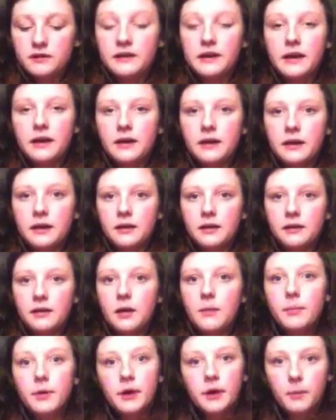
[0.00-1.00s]
taking
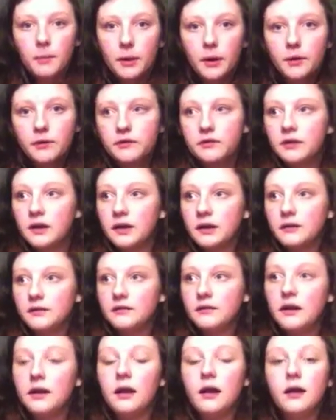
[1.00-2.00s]
a bit of both
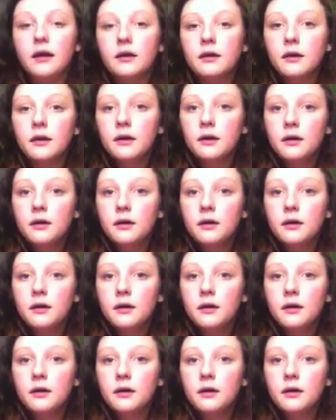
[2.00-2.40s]
sides. They're like,